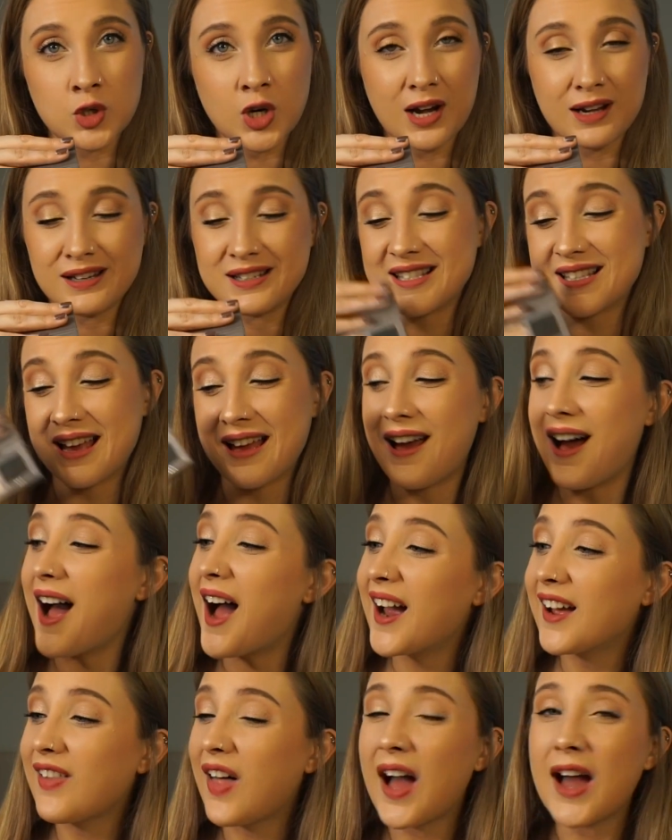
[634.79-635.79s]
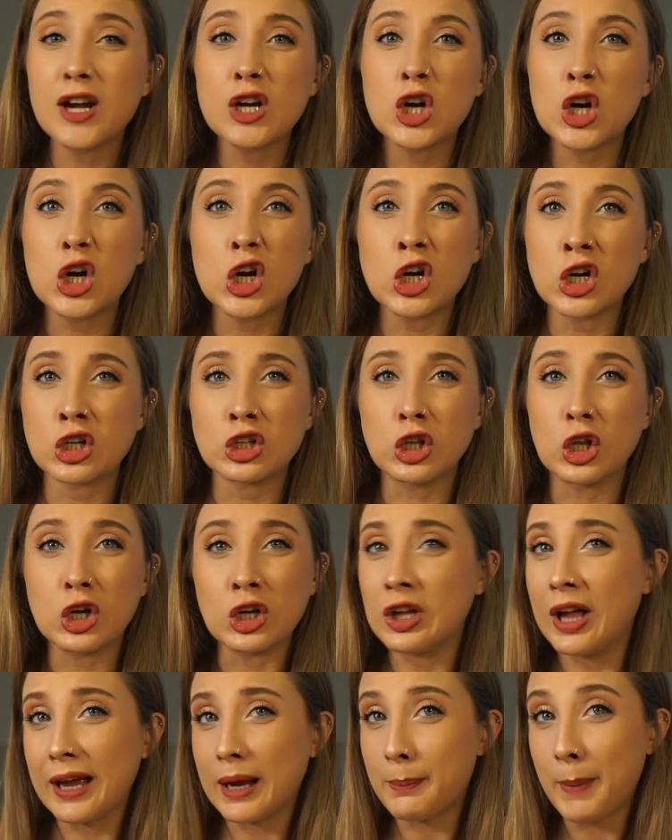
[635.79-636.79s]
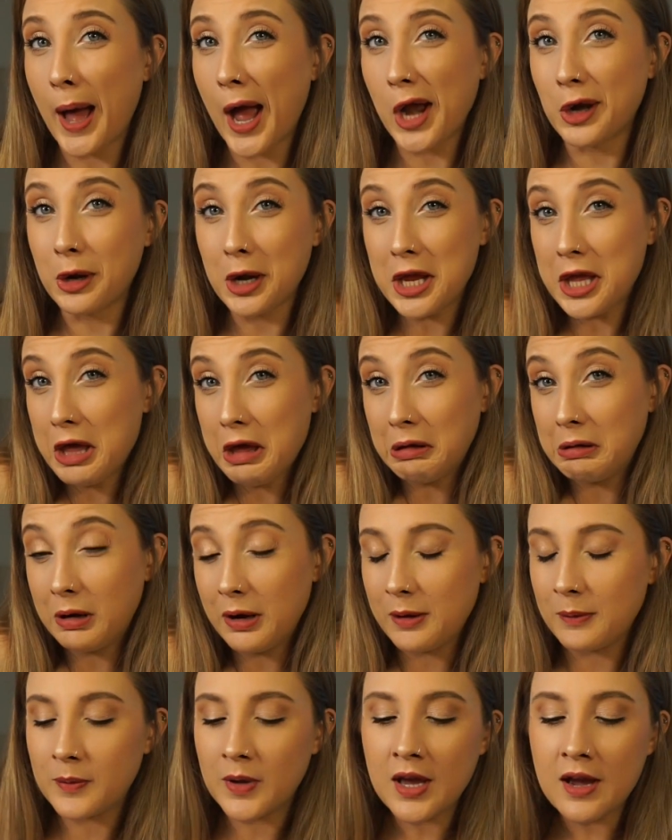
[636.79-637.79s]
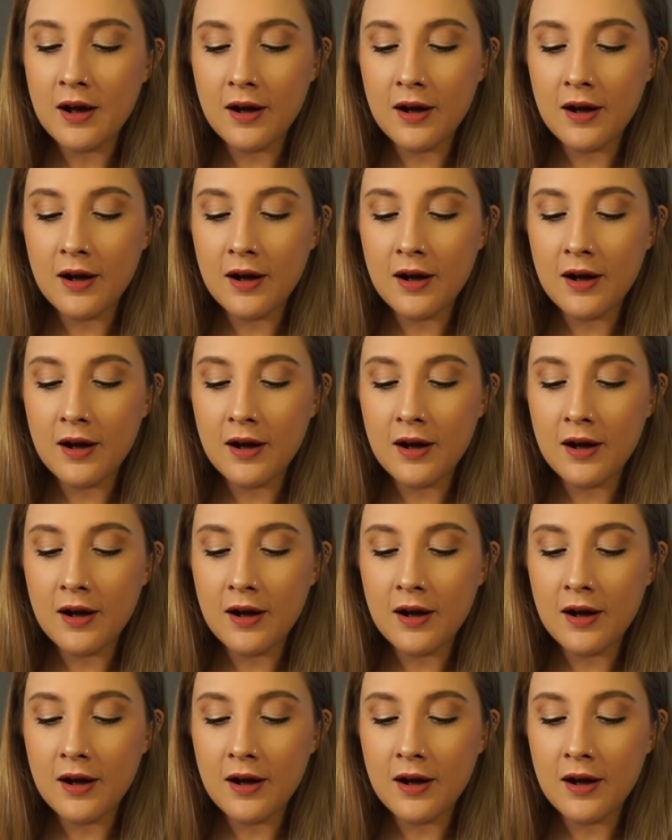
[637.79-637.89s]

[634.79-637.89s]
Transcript: trying to set eyeliner or look like a pirate. I don't know.